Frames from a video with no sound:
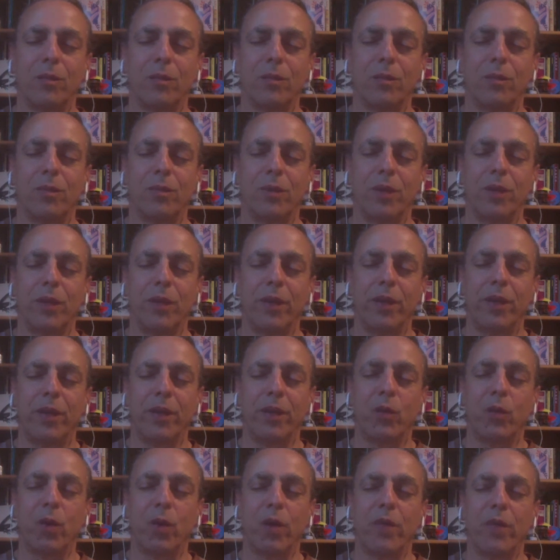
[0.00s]
Breathing in,
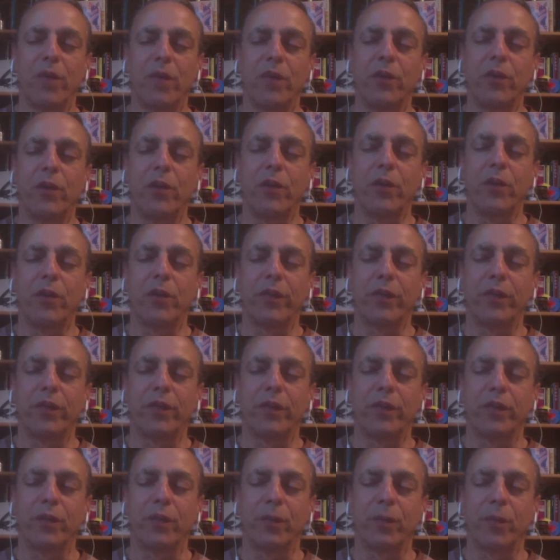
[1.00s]
aware of the nervous
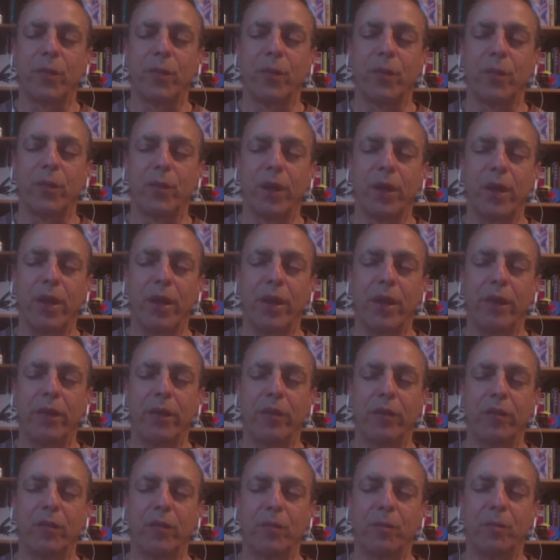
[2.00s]
system, the brain, the
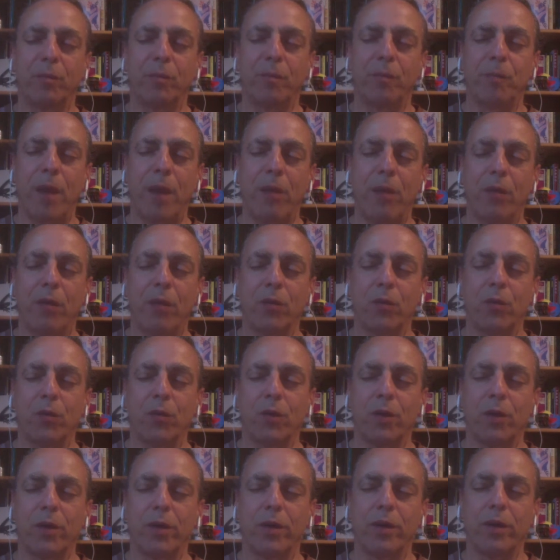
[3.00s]
spinal
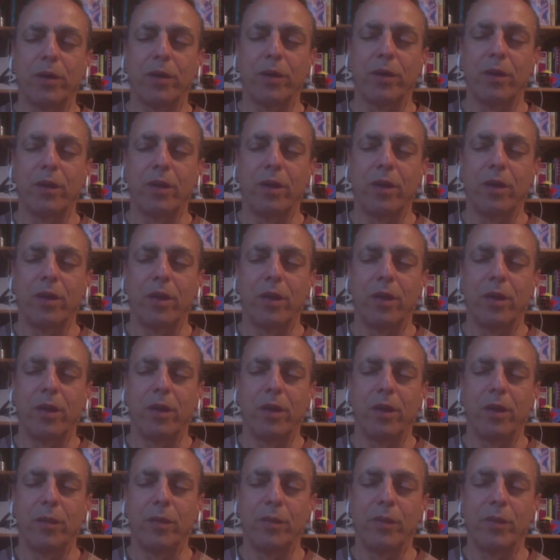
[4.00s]
cord,
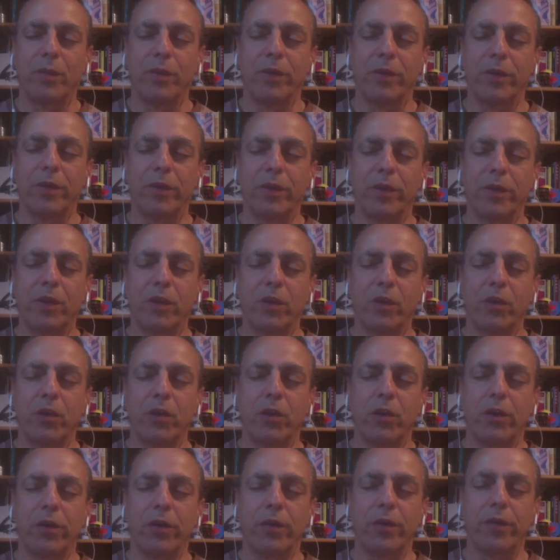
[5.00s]
and the myriad
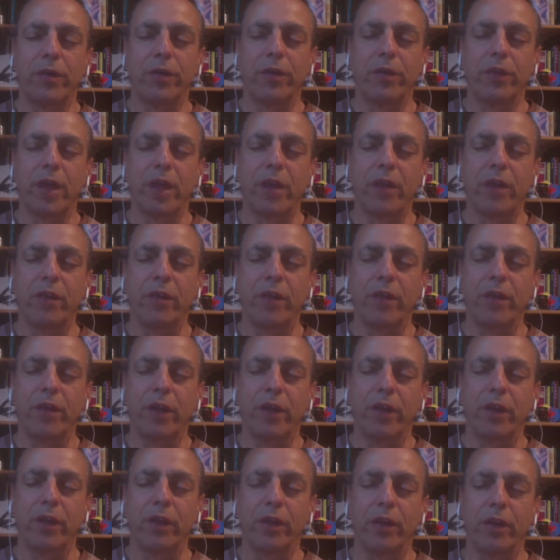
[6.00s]
nerves
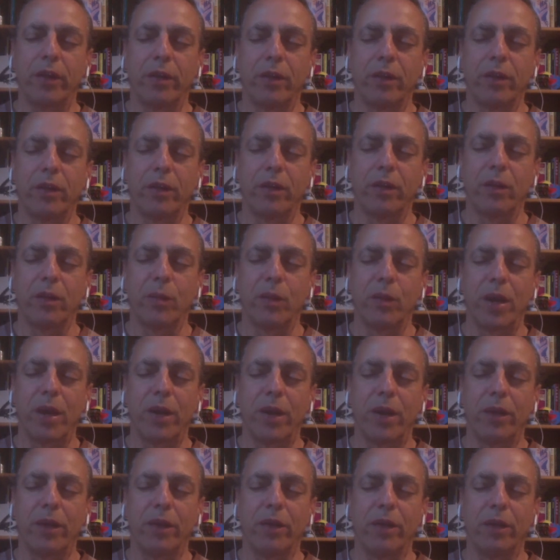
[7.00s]
innervating the
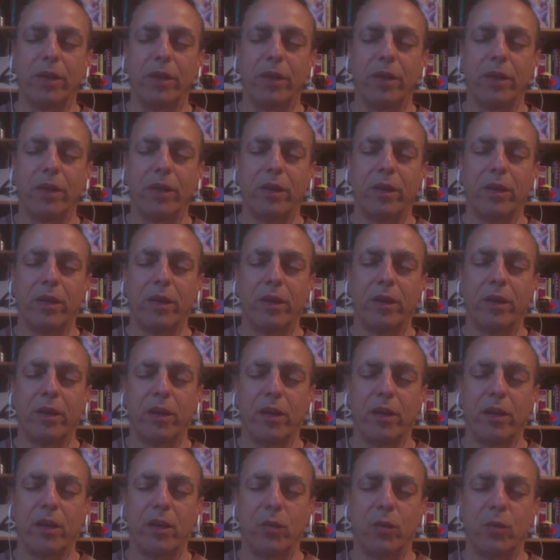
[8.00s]
body.
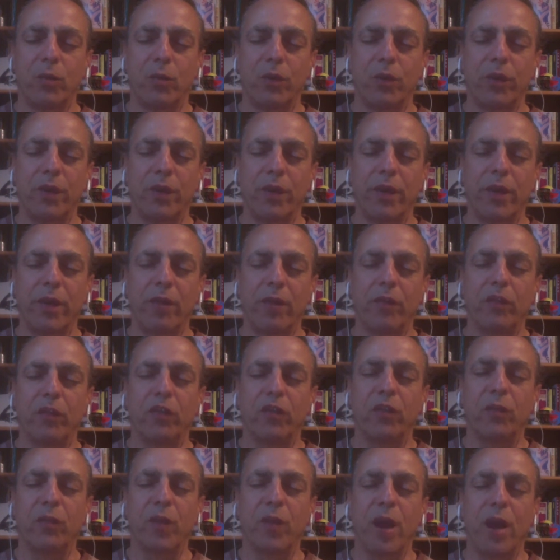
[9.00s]
Breathing out,
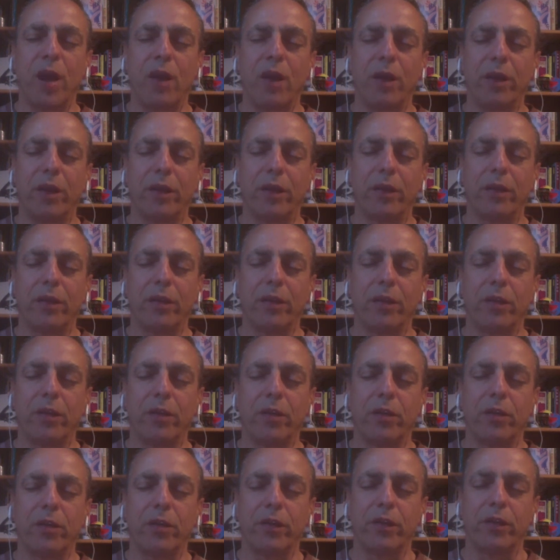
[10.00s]
smiling to the
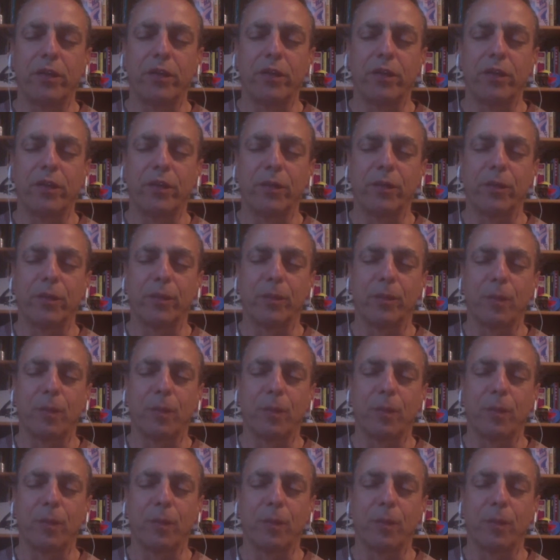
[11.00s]
nervous system.